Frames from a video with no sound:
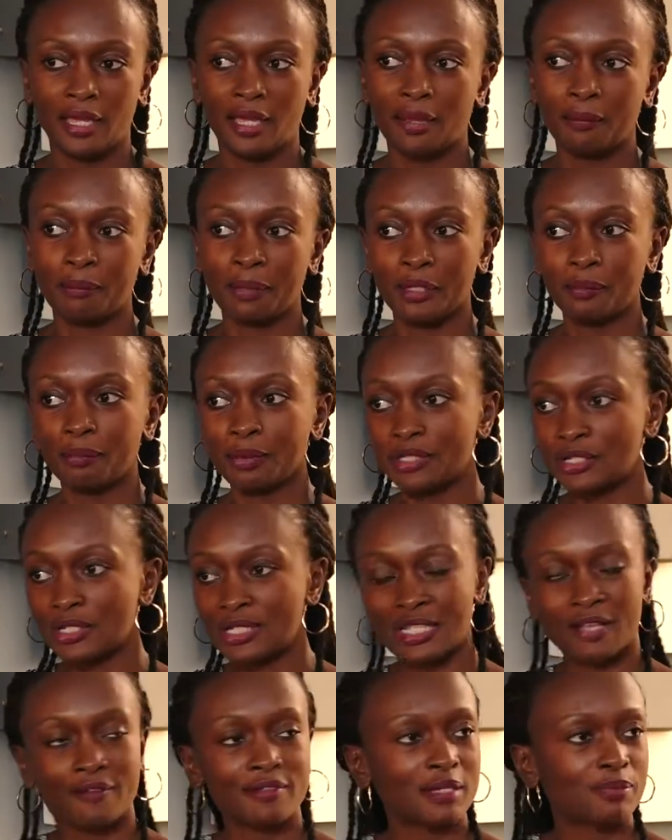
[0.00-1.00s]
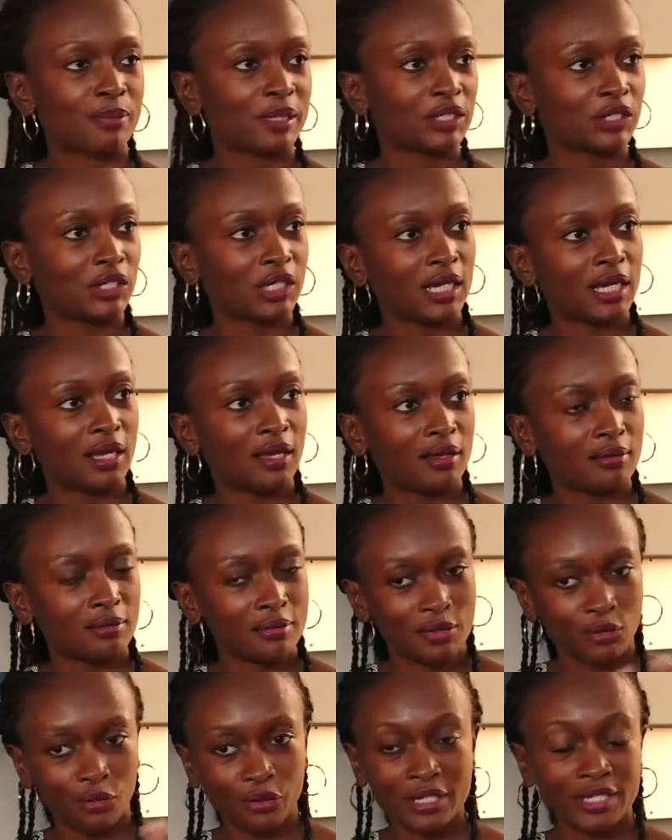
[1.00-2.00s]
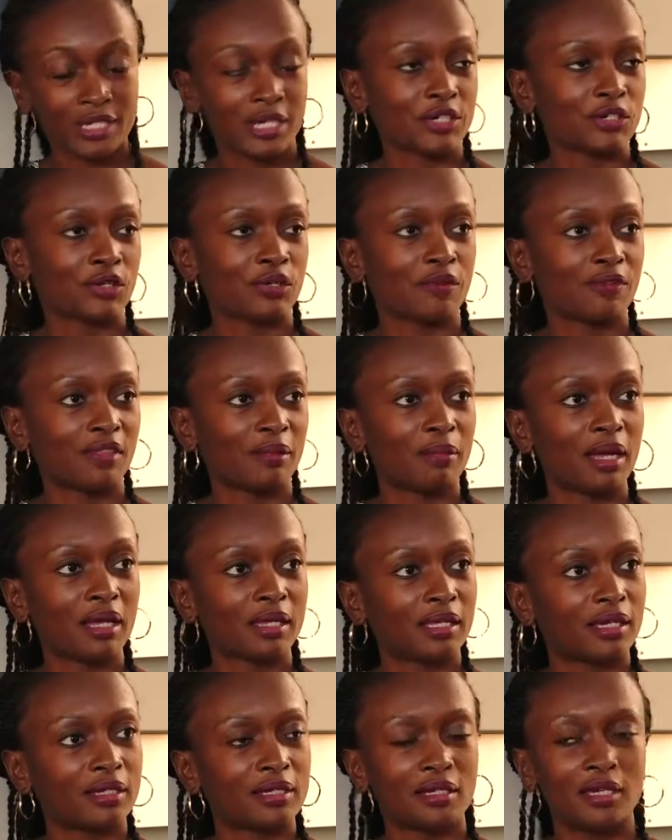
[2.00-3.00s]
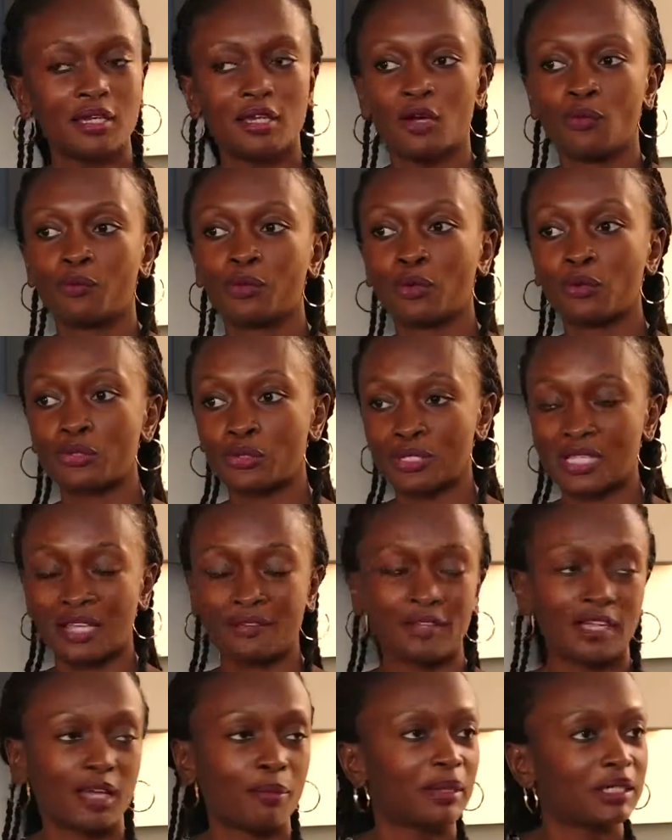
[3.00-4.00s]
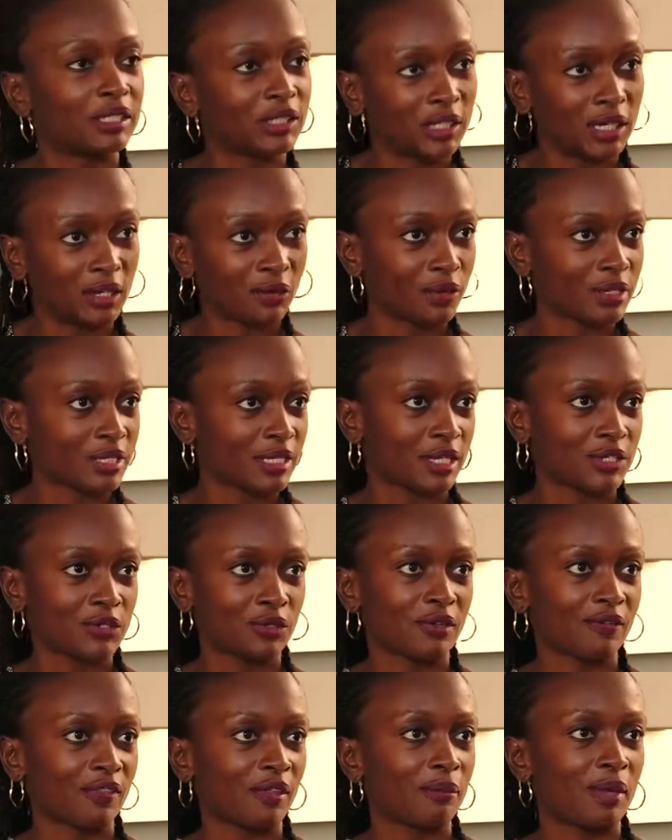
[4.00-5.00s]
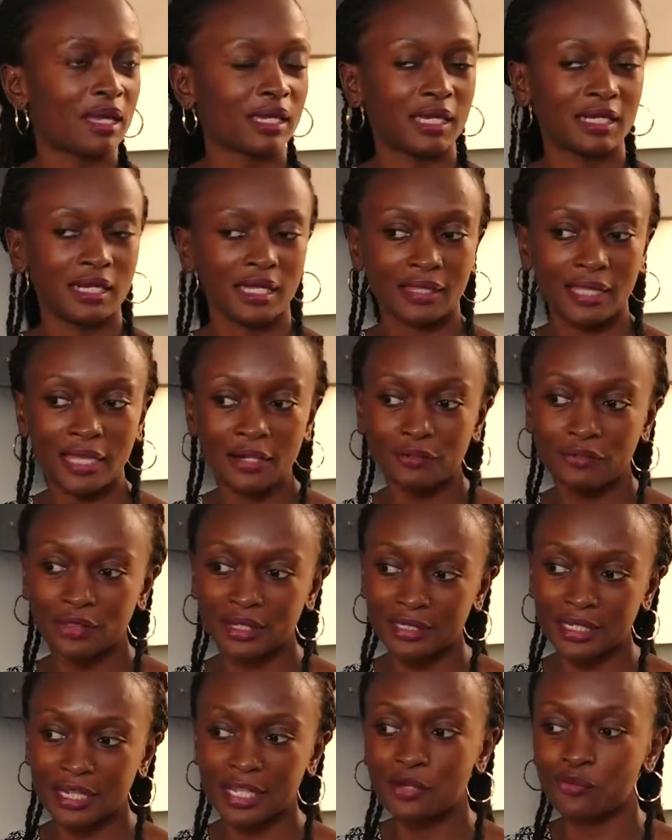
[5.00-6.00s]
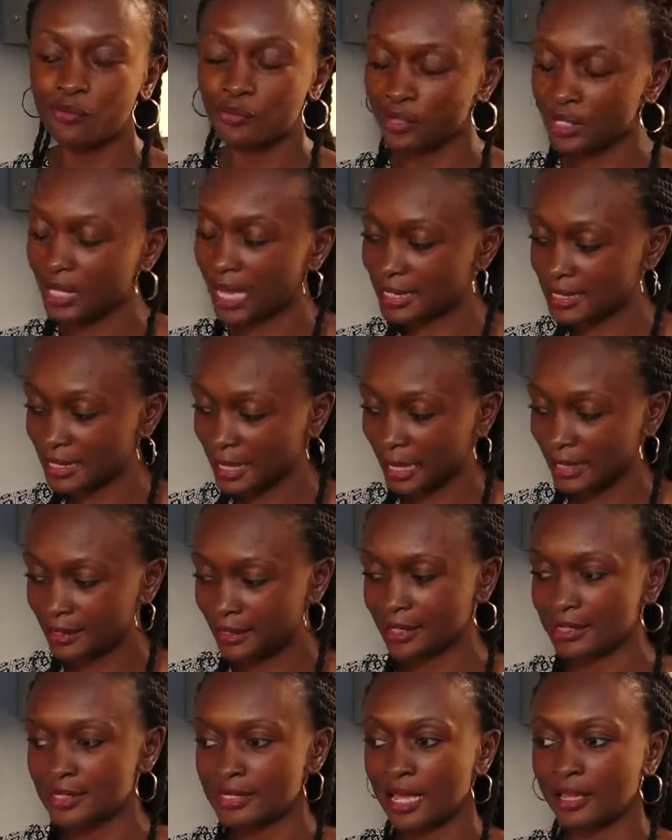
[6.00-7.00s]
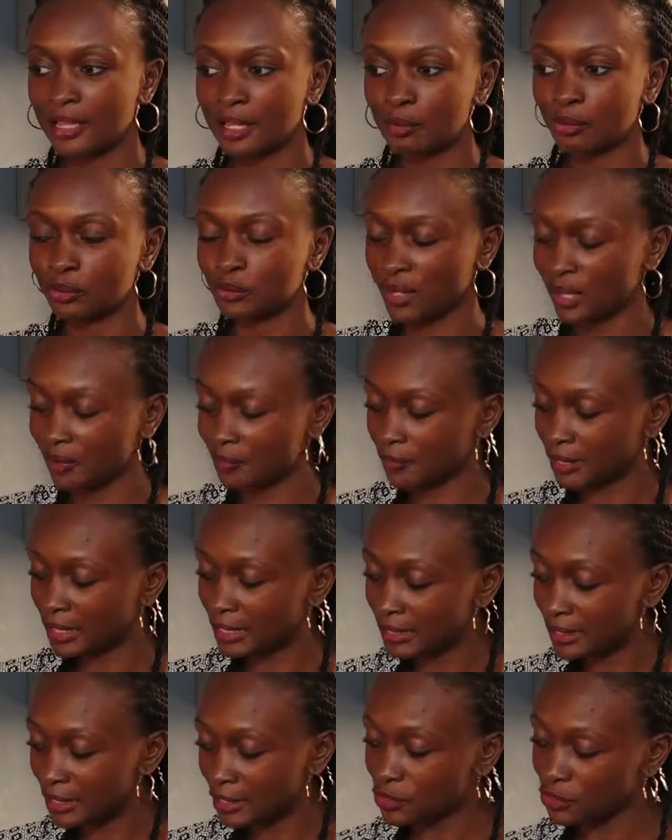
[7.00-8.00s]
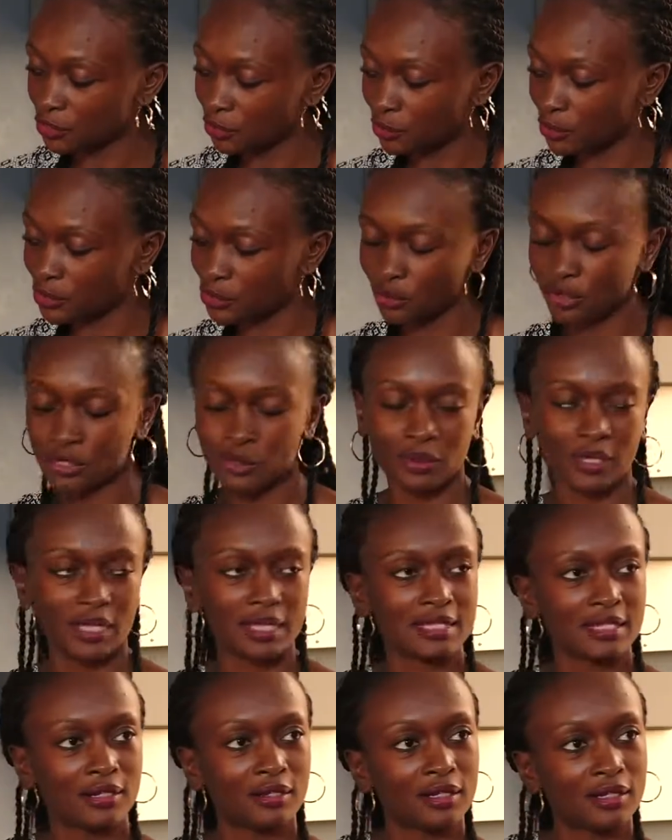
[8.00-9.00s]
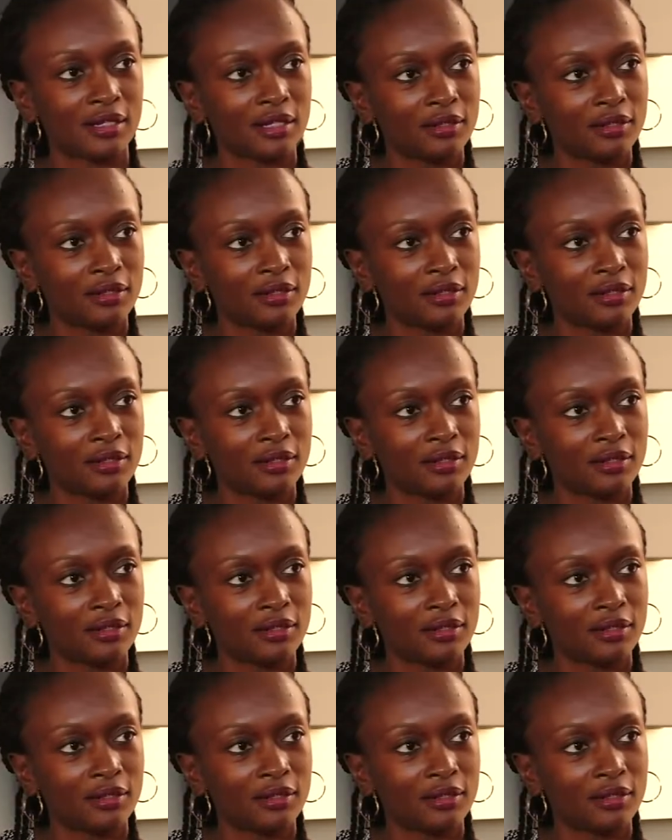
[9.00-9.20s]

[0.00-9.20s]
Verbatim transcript: Um, L P G serves a particular cross-section of the market. We're also serving a particular cross-section of the market. At the end of the day, if we as Kenyans are able to have clean solutions, whether it's